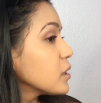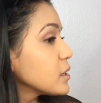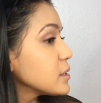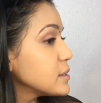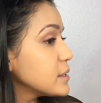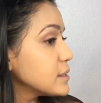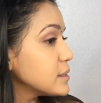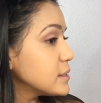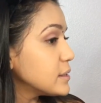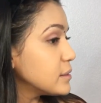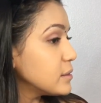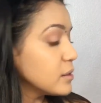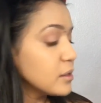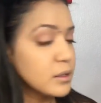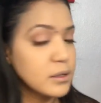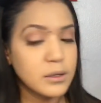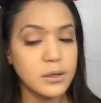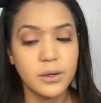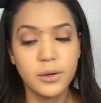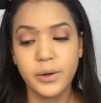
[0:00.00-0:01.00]
Is it,
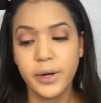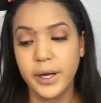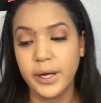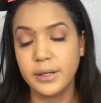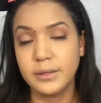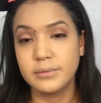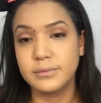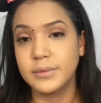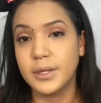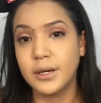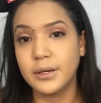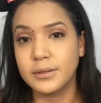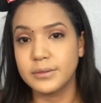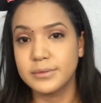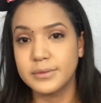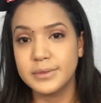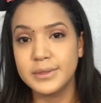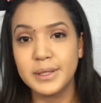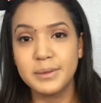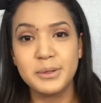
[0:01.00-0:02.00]
okay, no.
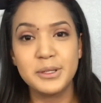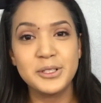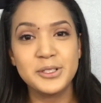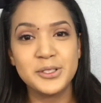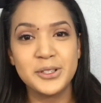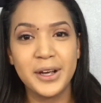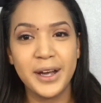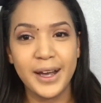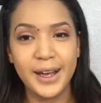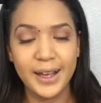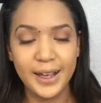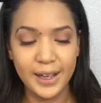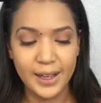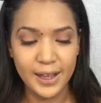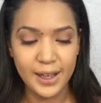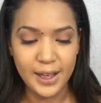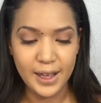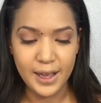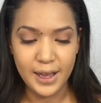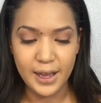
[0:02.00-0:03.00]
Let me try
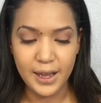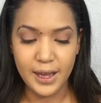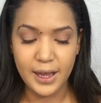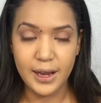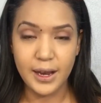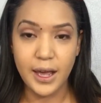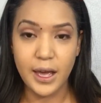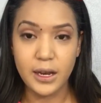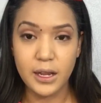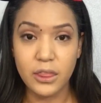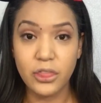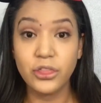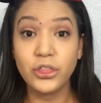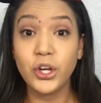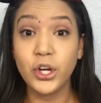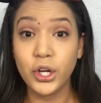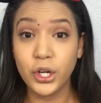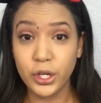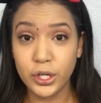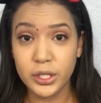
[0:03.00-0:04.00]
and add a
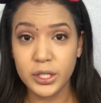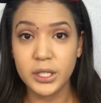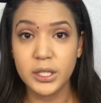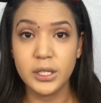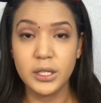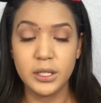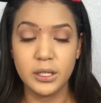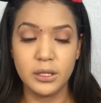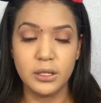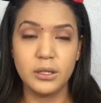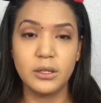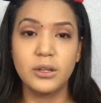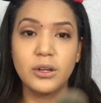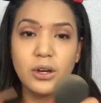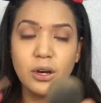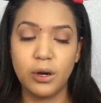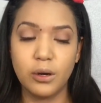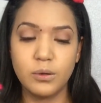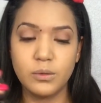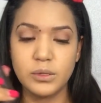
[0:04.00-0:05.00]
third
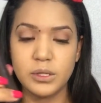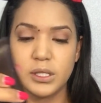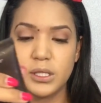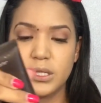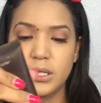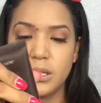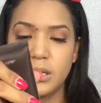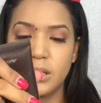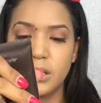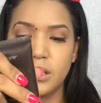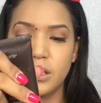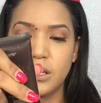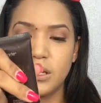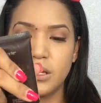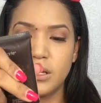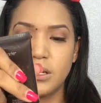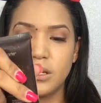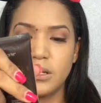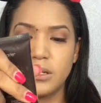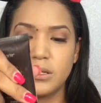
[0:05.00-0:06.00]
coat.
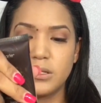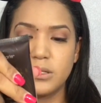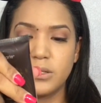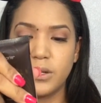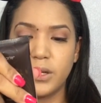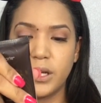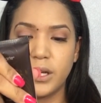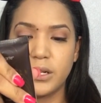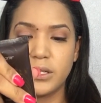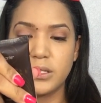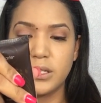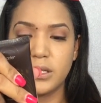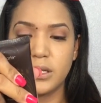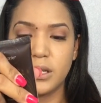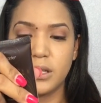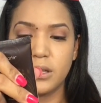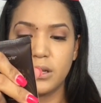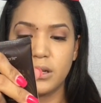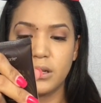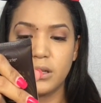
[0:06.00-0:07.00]
So here's
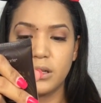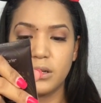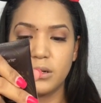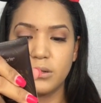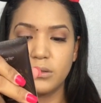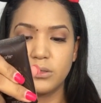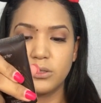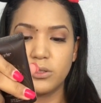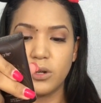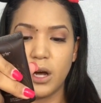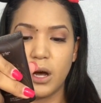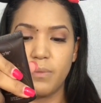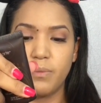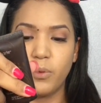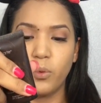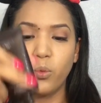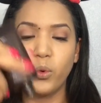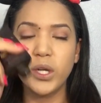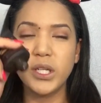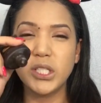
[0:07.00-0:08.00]
another little
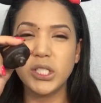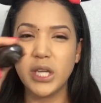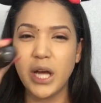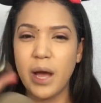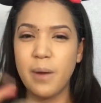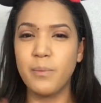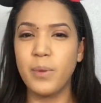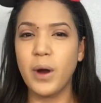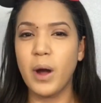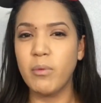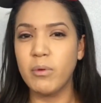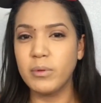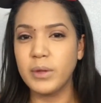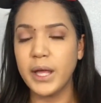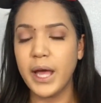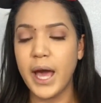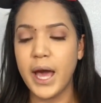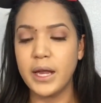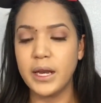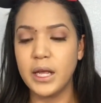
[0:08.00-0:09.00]
drop, which I'm probably
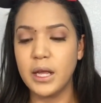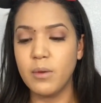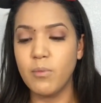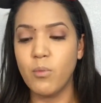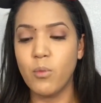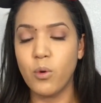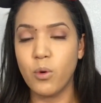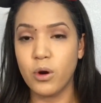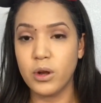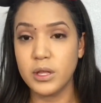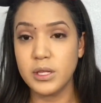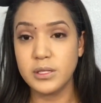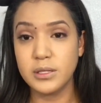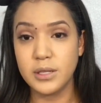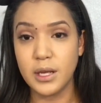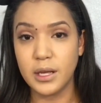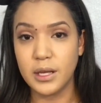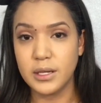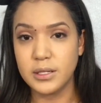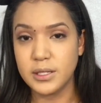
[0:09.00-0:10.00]
adding more the
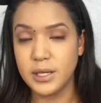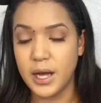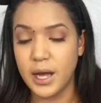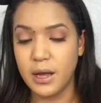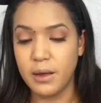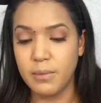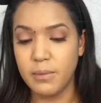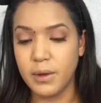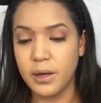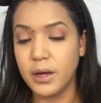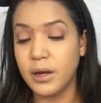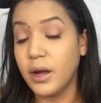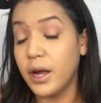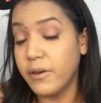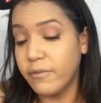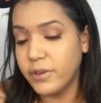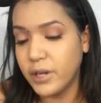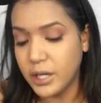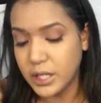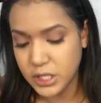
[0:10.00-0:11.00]
second time,
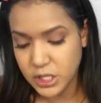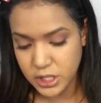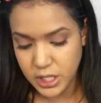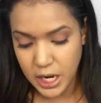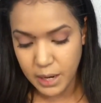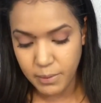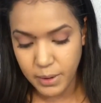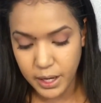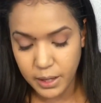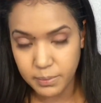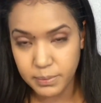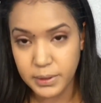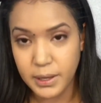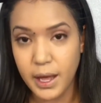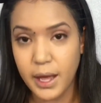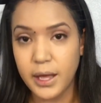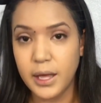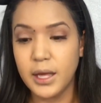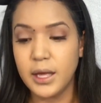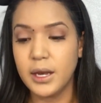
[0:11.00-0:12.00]
each time I
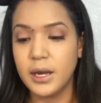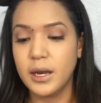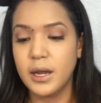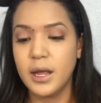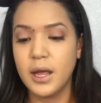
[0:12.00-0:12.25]
apply it,